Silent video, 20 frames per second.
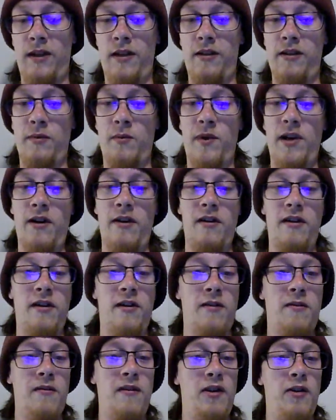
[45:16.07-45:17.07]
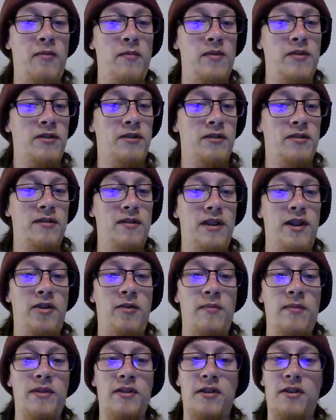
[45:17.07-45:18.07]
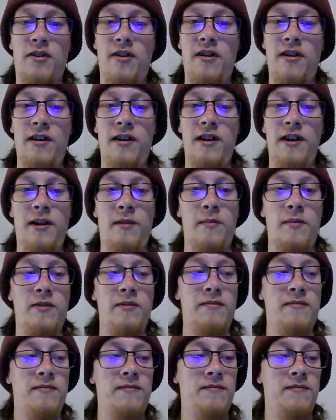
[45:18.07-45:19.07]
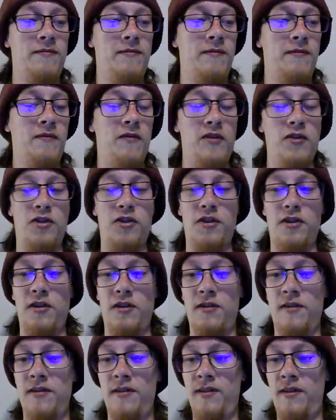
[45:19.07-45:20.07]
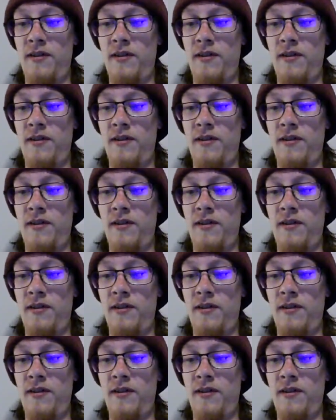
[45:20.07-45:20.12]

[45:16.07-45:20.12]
It's weird, humans are an enigma for sure.